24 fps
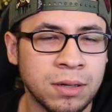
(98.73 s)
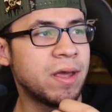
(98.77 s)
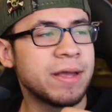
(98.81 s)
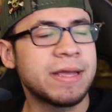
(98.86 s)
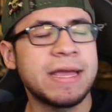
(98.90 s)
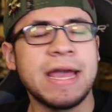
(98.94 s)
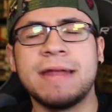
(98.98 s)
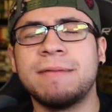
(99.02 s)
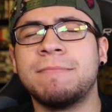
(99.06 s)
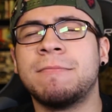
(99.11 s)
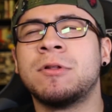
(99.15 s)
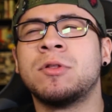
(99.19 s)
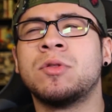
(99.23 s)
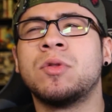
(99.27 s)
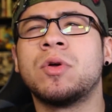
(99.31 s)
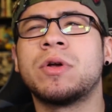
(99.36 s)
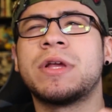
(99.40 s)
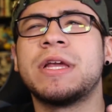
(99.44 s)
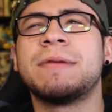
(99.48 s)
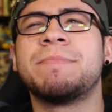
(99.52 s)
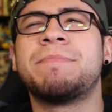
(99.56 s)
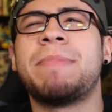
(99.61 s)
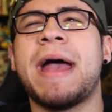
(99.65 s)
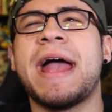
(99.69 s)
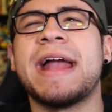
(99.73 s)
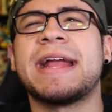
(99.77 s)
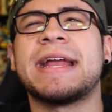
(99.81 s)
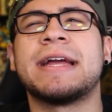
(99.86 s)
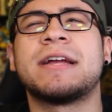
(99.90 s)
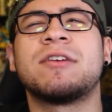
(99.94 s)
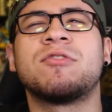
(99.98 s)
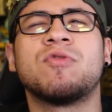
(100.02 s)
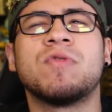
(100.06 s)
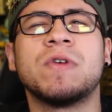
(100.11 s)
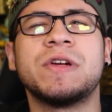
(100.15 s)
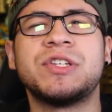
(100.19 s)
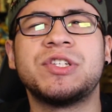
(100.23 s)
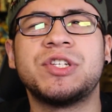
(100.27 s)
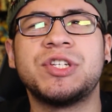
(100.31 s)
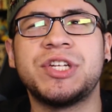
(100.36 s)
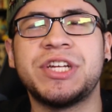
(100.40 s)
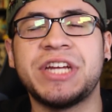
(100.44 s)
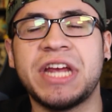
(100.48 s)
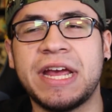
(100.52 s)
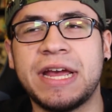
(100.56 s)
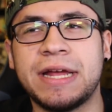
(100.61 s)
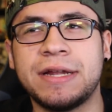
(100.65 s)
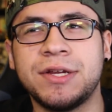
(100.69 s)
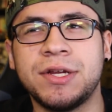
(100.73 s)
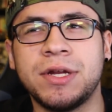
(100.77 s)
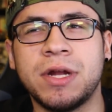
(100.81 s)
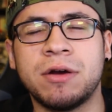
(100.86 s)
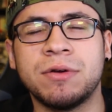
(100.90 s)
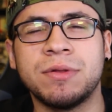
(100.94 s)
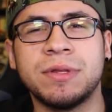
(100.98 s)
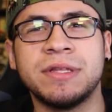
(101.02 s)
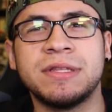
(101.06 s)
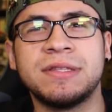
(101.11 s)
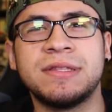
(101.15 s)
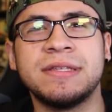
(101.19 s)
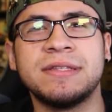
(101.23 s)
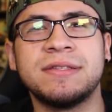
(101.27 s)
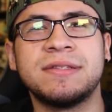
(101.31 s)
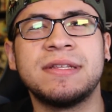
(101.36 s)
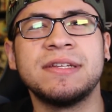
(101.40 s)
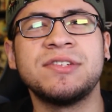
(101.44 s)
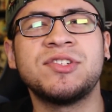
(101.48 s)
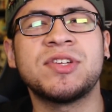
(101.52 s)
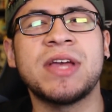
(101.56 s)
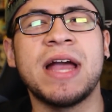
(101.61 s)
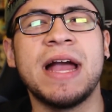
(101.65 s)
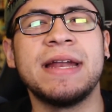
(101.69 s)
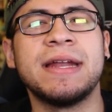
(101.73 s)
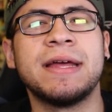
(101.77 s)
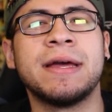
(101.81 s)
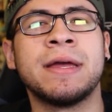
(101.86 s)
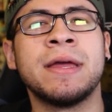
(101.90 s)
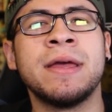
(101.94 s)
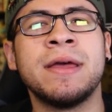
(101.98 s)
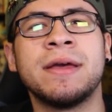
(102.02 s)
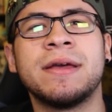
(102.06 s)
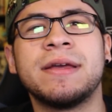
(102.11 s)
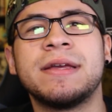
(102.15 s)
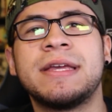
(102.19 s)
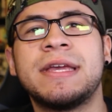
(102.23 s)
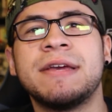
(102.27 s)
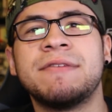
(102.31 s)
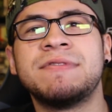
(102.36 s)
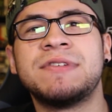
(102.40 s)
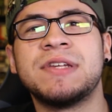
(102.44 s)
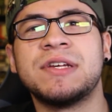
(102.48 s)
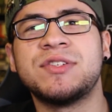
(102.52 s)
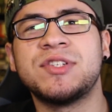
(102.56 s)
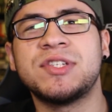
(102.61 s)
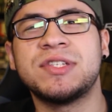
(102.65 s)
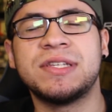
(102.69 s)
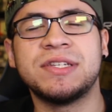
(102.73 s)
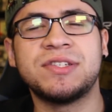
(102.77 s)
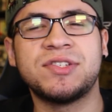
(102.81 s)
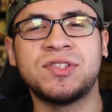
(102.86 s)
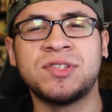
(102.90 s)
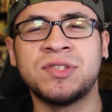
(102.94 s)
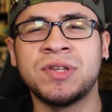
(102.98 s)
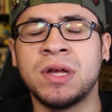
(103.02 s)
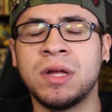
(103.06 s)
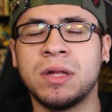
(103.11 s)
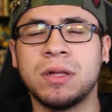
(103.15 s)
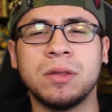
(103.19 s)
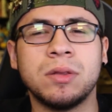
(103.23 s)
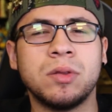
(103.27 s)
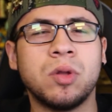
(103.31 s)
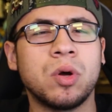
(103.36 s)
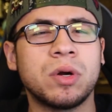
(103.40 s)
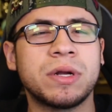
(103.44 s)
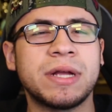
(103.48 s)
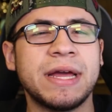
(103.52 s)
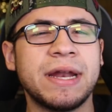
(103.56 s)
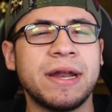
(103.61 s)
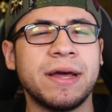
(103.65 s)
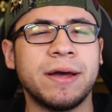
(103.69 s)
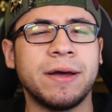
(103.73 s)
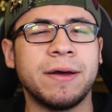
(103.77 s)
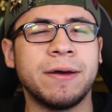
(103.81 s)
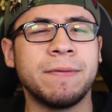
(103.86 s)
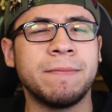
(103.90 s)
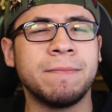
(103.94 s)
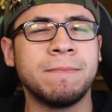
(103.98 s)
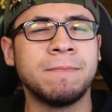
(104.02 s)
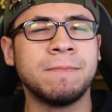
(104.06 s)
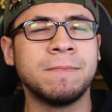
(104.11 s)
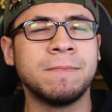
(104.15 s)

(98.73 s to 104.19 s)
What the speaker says: Again, looking back at Chris Chan, you know, this kind of gives us this look at a